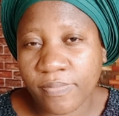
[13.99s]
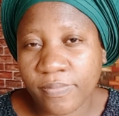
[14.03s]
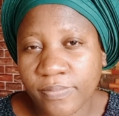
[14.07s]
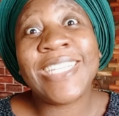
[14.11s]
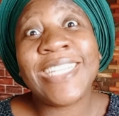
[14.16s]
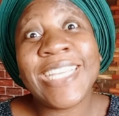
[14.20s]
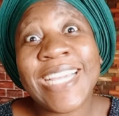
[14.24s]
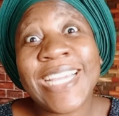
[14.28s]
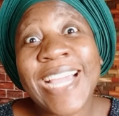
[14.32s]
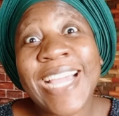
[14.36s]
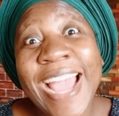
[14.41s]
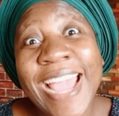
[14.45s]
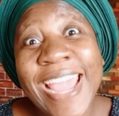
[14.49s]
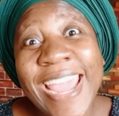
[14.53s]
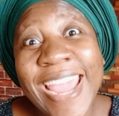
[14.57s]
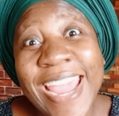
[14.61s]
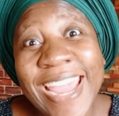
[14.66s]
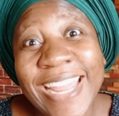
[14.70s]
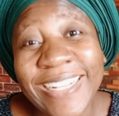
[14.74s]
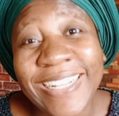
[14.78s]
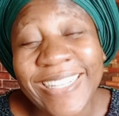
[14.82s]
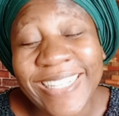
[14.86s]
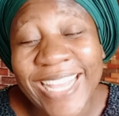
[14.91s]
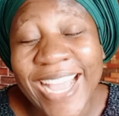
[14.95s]
Chika
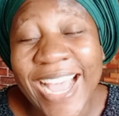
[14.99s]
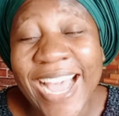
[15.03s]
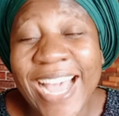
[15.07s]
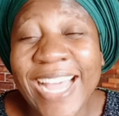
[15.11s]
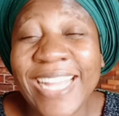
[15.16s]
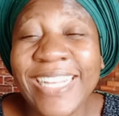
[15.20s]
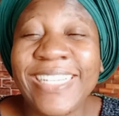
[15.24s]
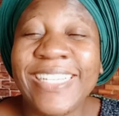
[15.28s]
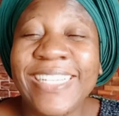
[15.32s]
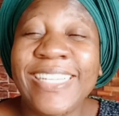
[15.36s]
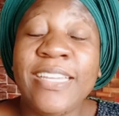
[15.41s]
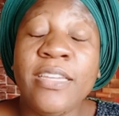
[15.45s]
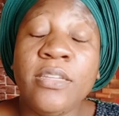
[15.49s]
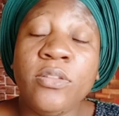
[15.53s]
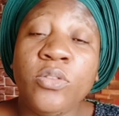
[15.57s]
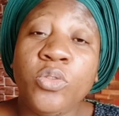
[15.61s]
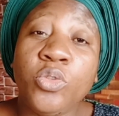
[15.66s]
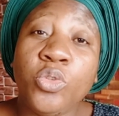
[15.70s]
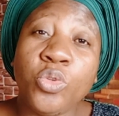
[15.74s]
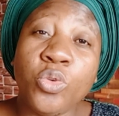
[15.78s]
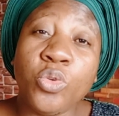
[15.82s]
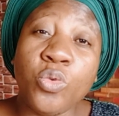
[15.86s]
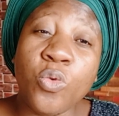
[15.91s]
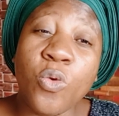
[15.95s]
entered
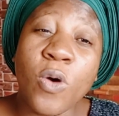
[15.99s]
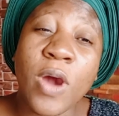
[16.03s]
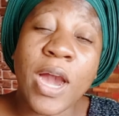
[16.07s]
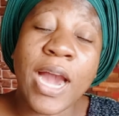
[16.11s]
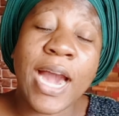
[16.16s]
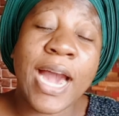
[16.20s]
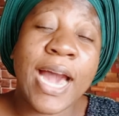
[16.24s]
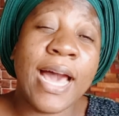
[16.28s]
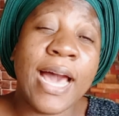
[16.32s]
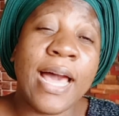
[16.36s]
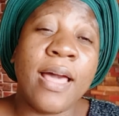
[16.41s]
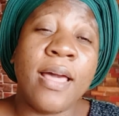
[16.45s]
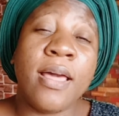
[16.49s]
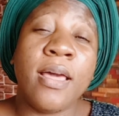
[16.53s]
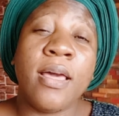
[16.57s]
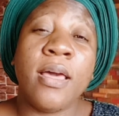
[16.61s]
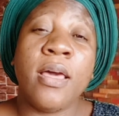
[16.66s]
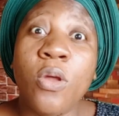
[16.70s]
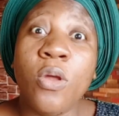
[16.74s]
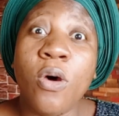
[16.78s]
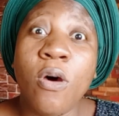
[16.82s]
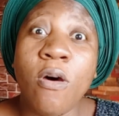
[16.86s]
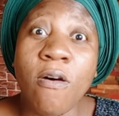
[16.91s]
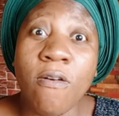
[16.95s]
into her
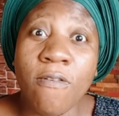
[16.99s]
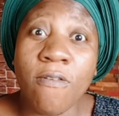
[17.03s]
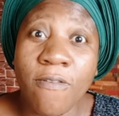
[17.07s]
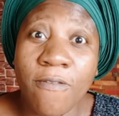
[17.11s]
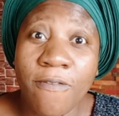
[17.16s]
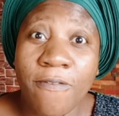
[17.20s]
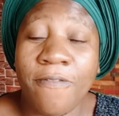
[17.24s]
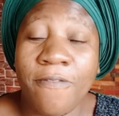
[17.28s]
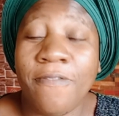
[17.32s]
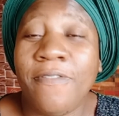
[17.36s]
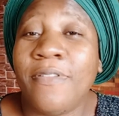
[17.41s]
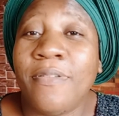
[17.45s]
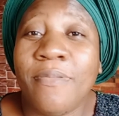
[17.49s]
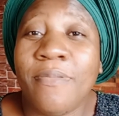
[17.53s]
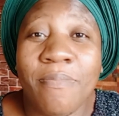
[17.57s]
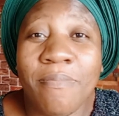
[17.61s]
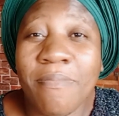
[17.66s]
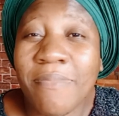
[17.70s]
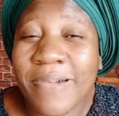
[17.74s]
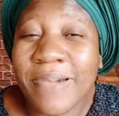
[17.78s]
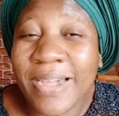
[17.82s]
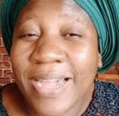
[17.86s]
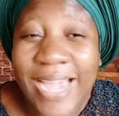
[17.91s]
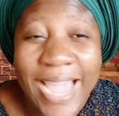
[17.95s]
love
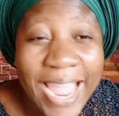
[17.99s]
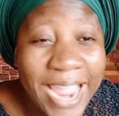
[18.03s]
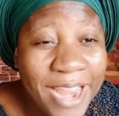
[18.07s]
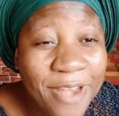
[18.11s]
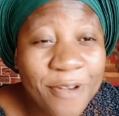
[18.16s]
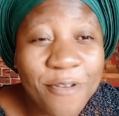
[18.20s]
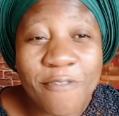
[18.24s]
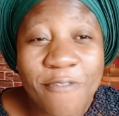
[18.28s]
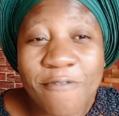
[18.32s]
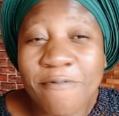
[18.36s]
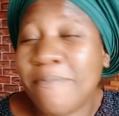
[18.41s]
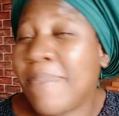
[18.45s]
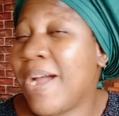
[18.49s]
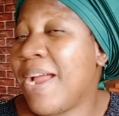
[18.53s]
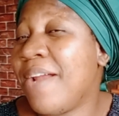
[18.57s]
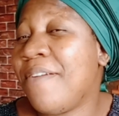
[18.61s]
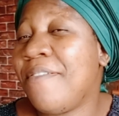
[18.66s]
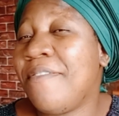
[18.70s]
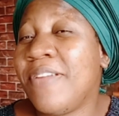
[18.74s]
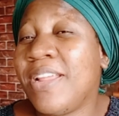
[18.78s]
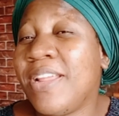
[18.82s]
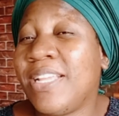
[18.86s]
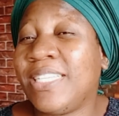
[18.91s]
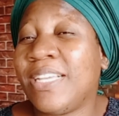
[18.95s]
kind of
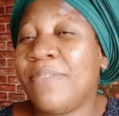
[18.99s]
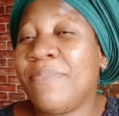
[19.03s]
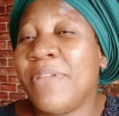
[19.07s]
marriage.